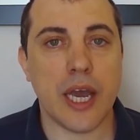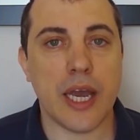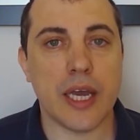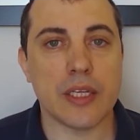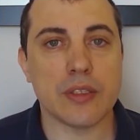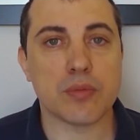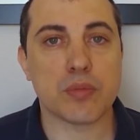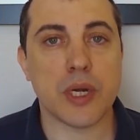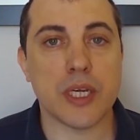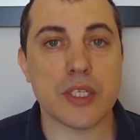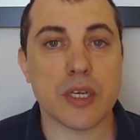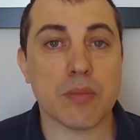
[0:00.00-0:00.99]
and
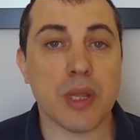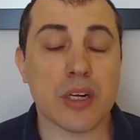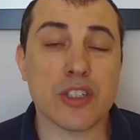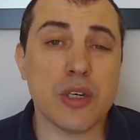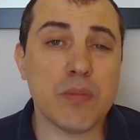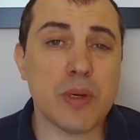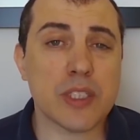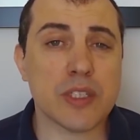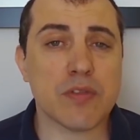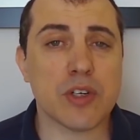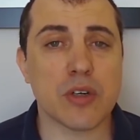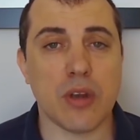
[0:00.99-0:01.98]
praising blockchain,
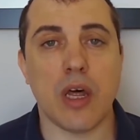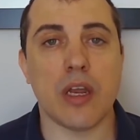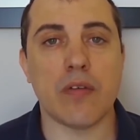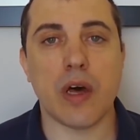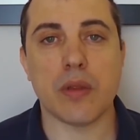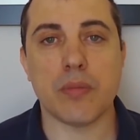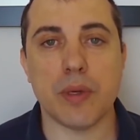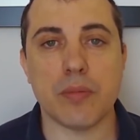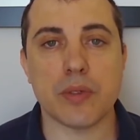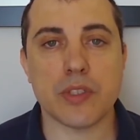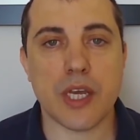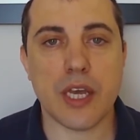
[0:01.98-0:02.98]
because I've heard a lot of other
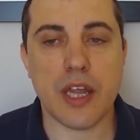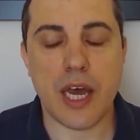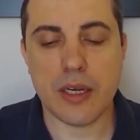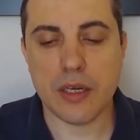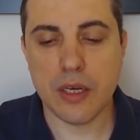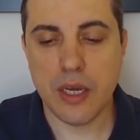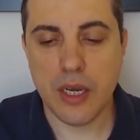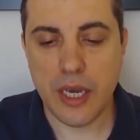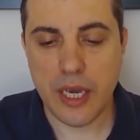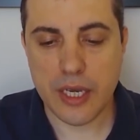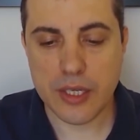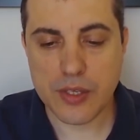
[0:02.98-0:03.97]
people say that.
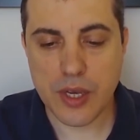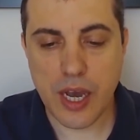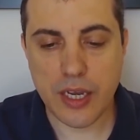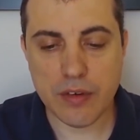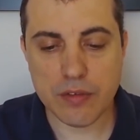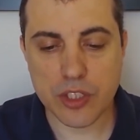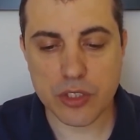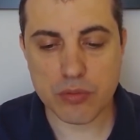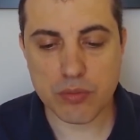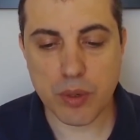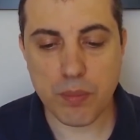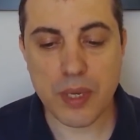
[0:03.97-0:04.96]
It's kind of
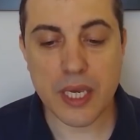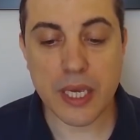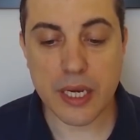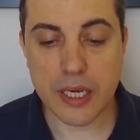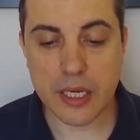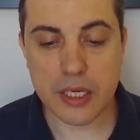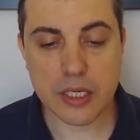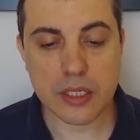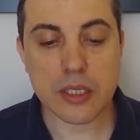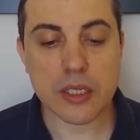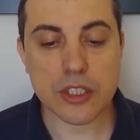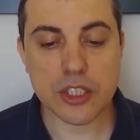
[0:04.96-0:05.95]
just repeating a
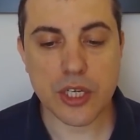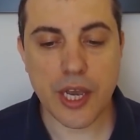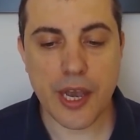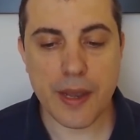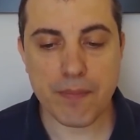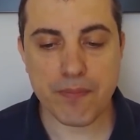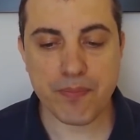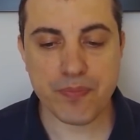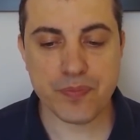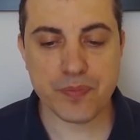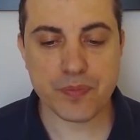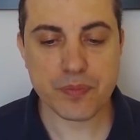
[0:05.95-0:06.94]
cliche.
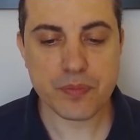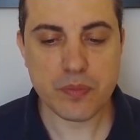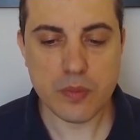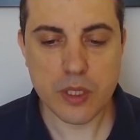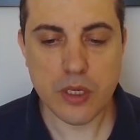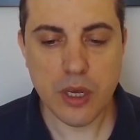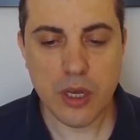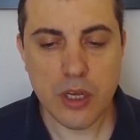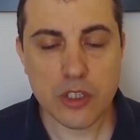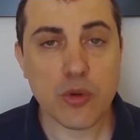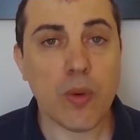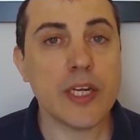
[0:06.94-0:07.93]

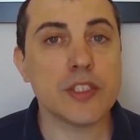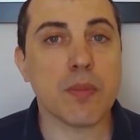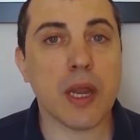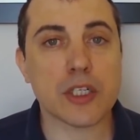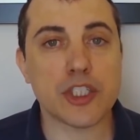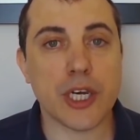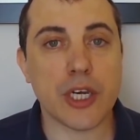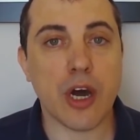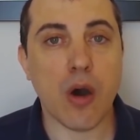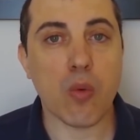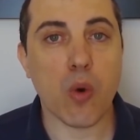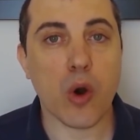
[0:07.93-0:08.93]
So why does blockchain
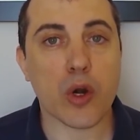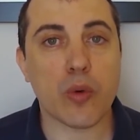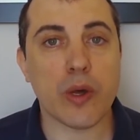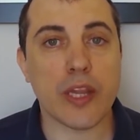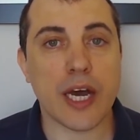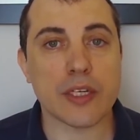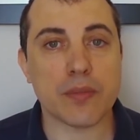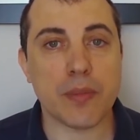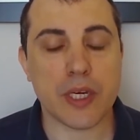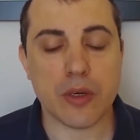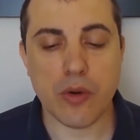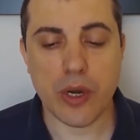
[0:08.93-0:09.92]
not work without
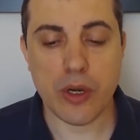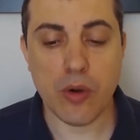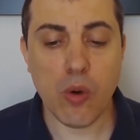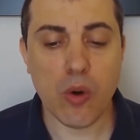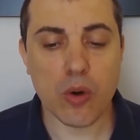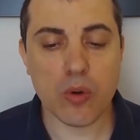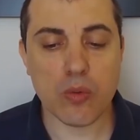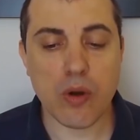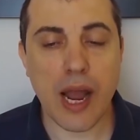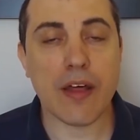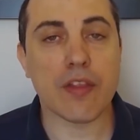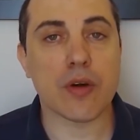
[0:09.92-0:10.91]
Bitcoin? Or
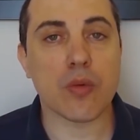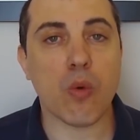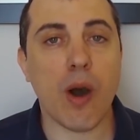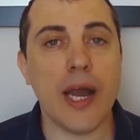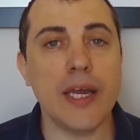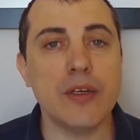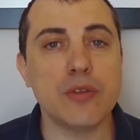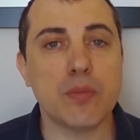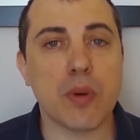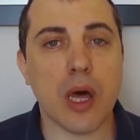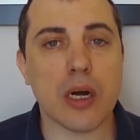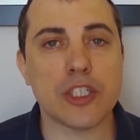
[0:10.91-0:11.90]
rather, why do
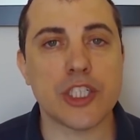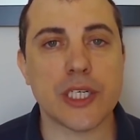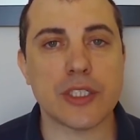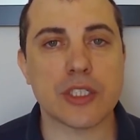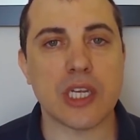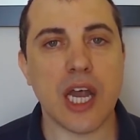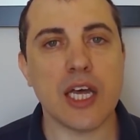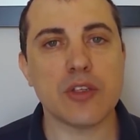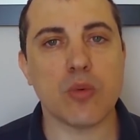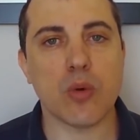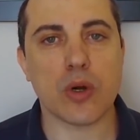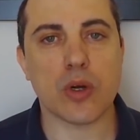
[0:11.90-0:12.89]
blockchains
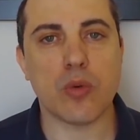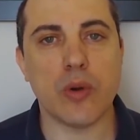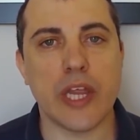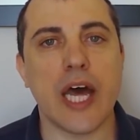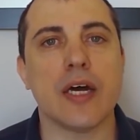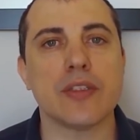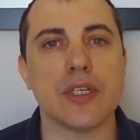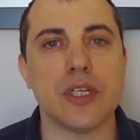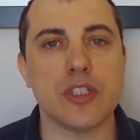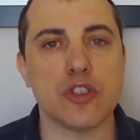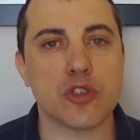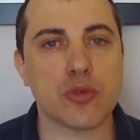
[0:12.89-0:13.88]
not work without
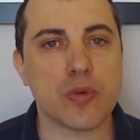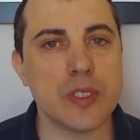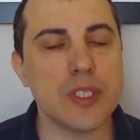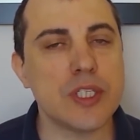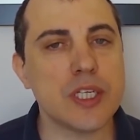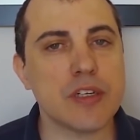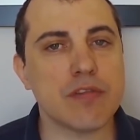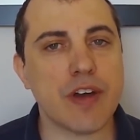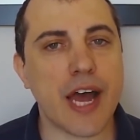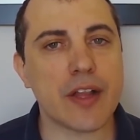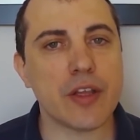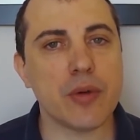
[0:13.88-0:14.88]
an intrinsic
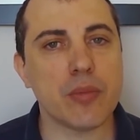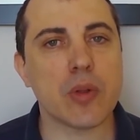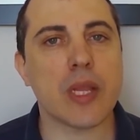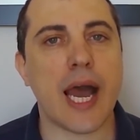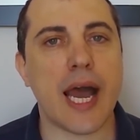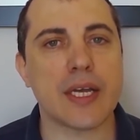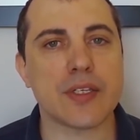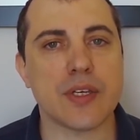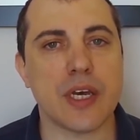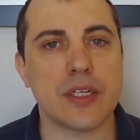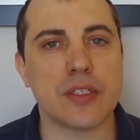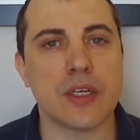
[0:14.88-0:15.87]
valuable
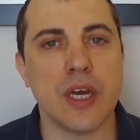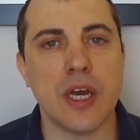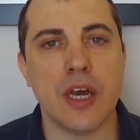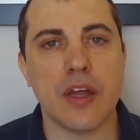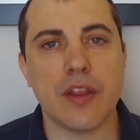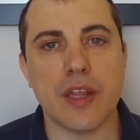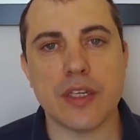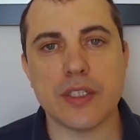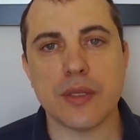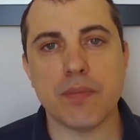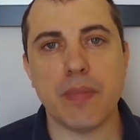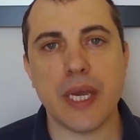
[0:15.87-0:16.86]
asset that
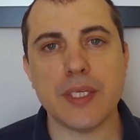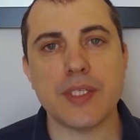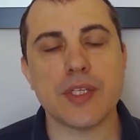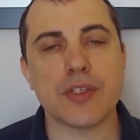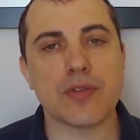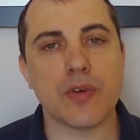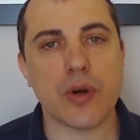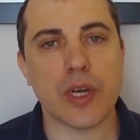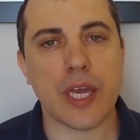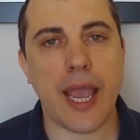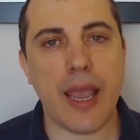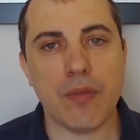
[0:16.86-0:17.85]
is the basis for
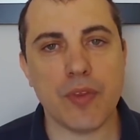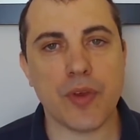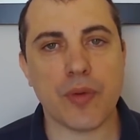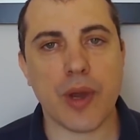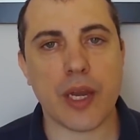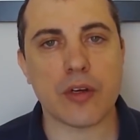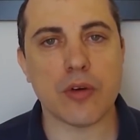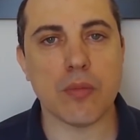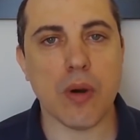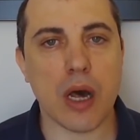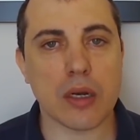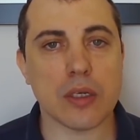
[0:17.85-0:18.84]
a game
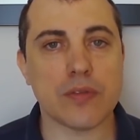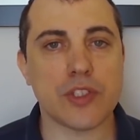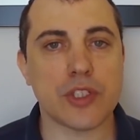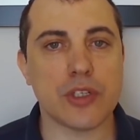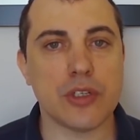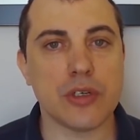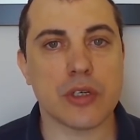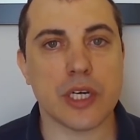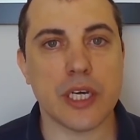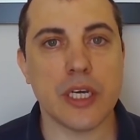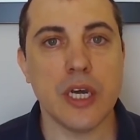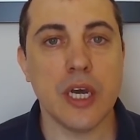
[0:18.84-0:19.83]
theoretical model of
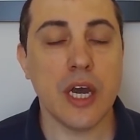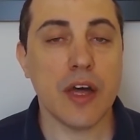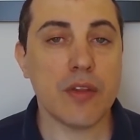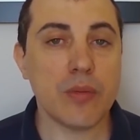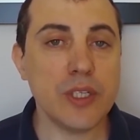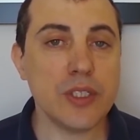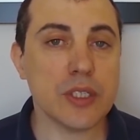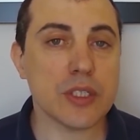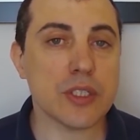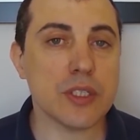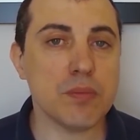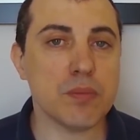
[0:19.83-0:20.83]
security? And the reason
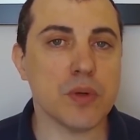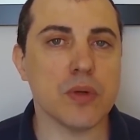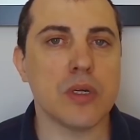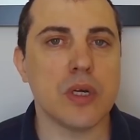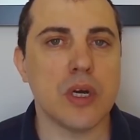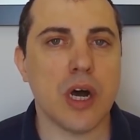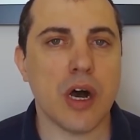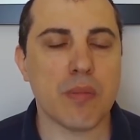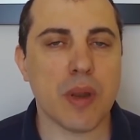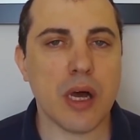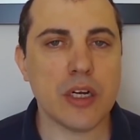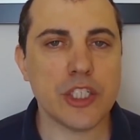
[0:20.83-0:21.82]
is simple. A
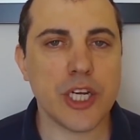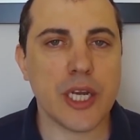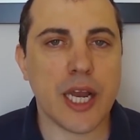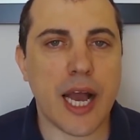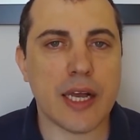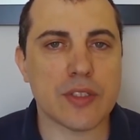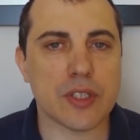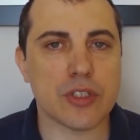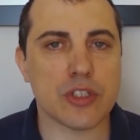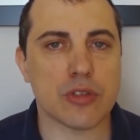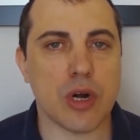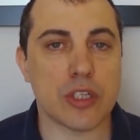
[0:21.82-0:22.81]
blockchain as a
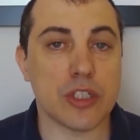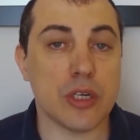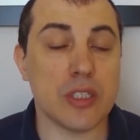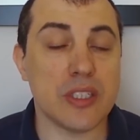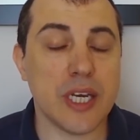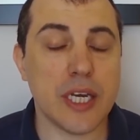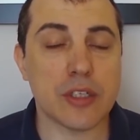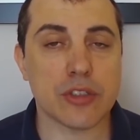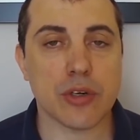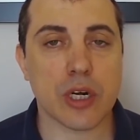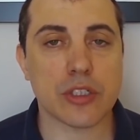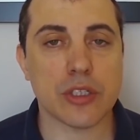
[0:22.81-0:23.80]
structure, a data
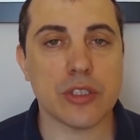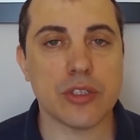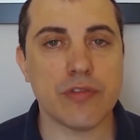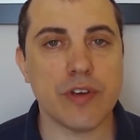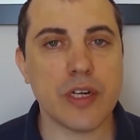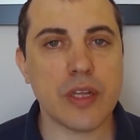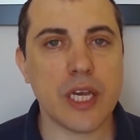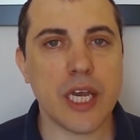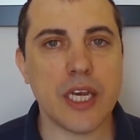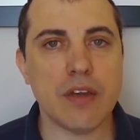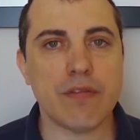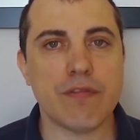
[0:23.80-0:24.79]
structure, is a
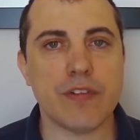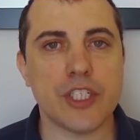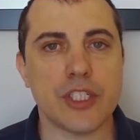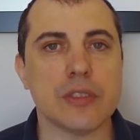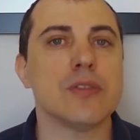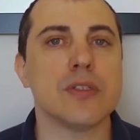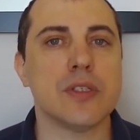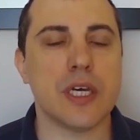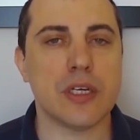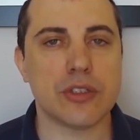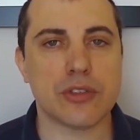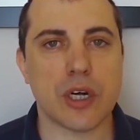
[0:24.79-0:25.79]
fairly inefficient
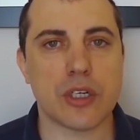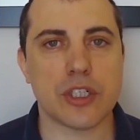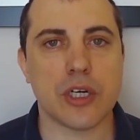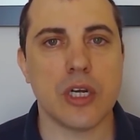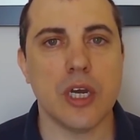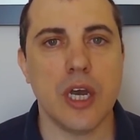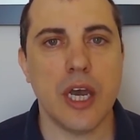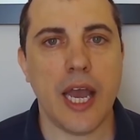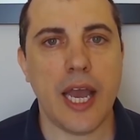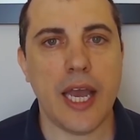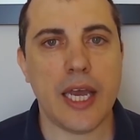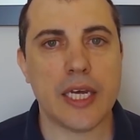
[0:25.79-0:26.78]
data structure.
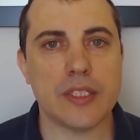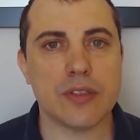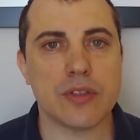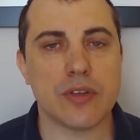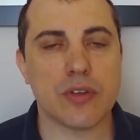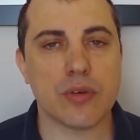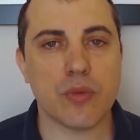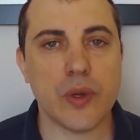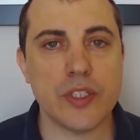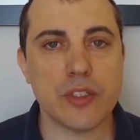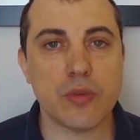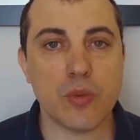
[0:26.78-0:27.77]
And the
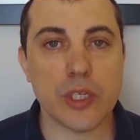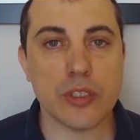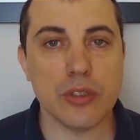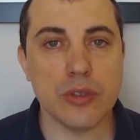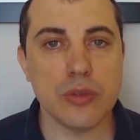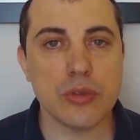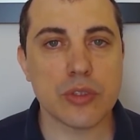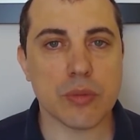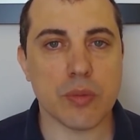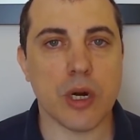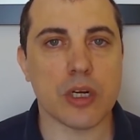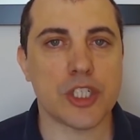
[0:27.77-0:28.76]
reason we use
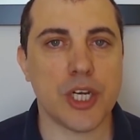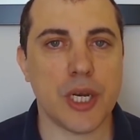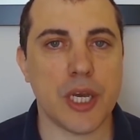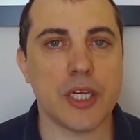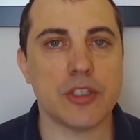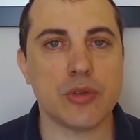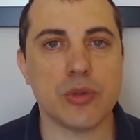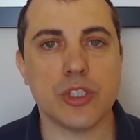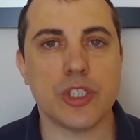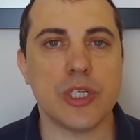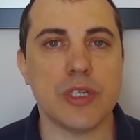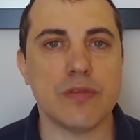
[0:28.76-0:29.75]
a blockchain is to
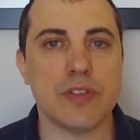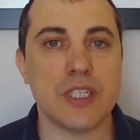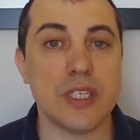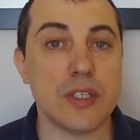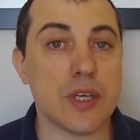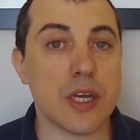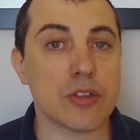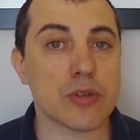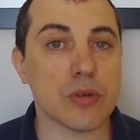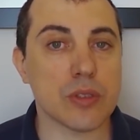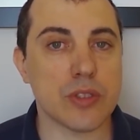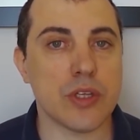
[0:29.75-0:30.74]
achieve
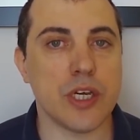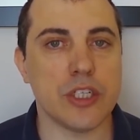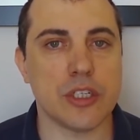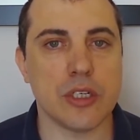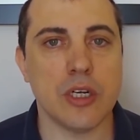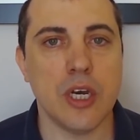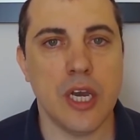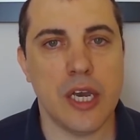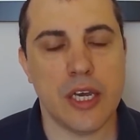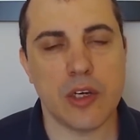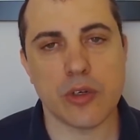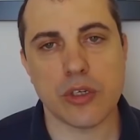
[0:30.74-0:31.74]
decentralization.
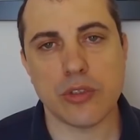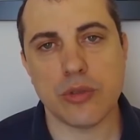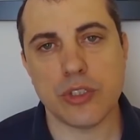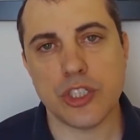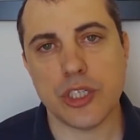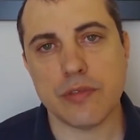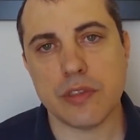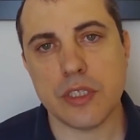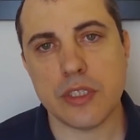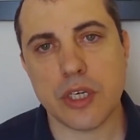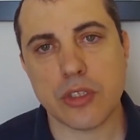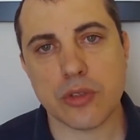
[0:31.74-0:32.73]
In order to achieve
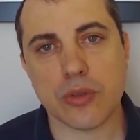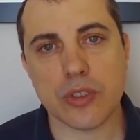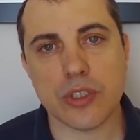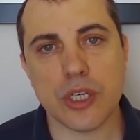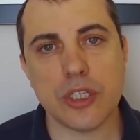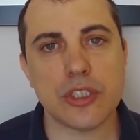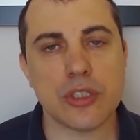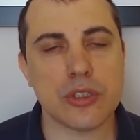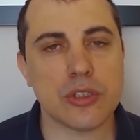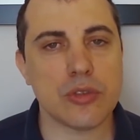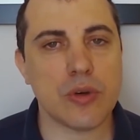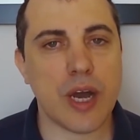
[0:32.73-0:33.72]

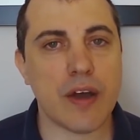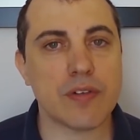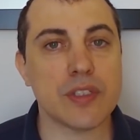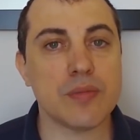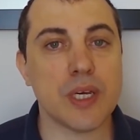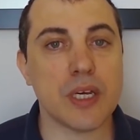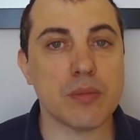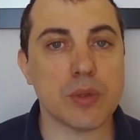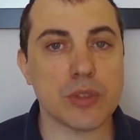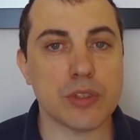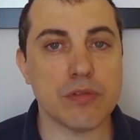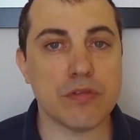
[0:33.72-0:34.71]
decentralization, you have to be
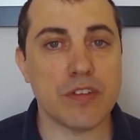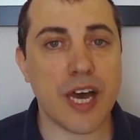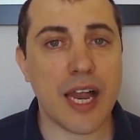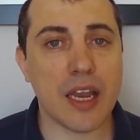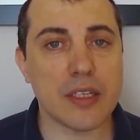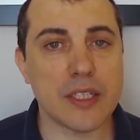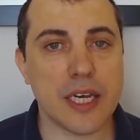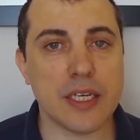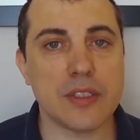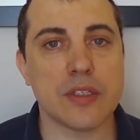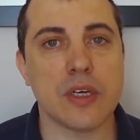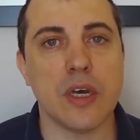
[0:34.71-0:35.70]
able to
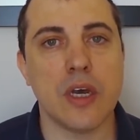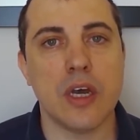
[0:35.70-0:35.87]
validate